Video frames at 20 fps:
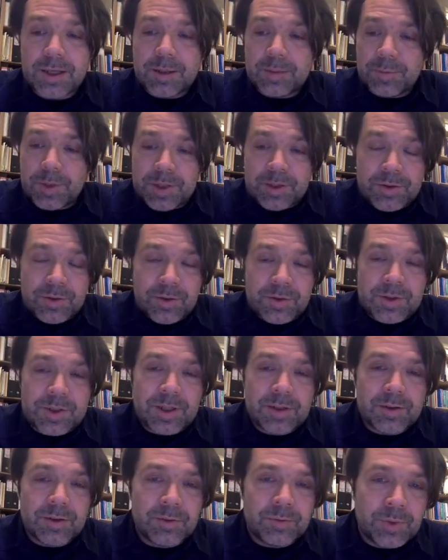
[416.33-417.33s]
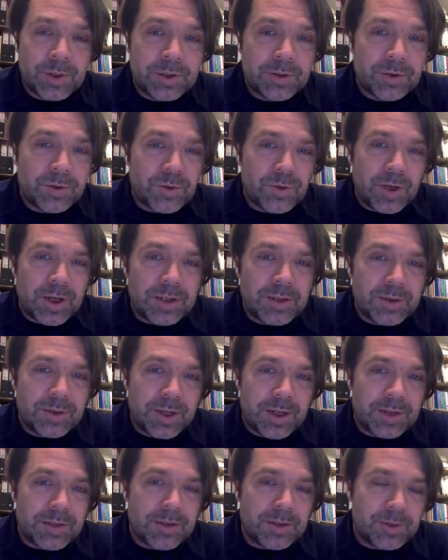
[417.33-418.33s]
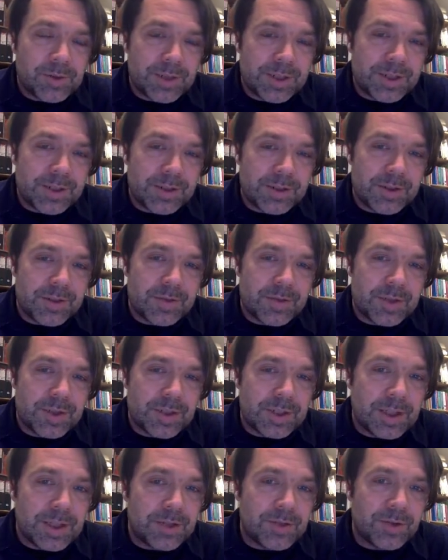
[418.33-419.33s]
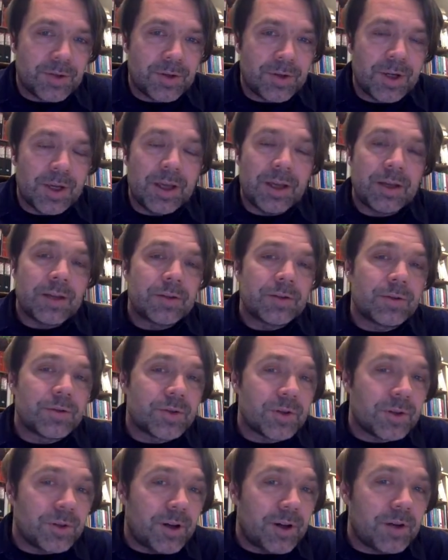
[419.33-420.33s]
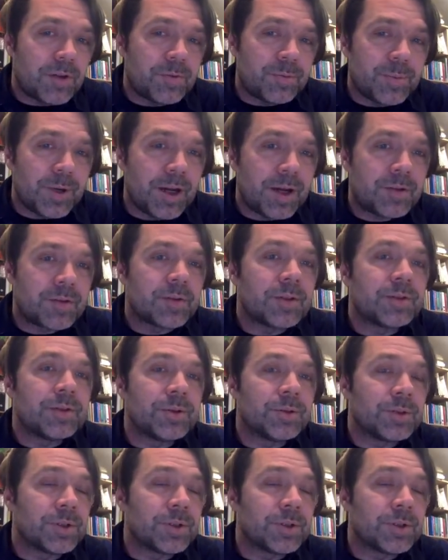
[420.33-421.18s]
but it turns out that when you try to answer questions of this nature, there's a lot of math that you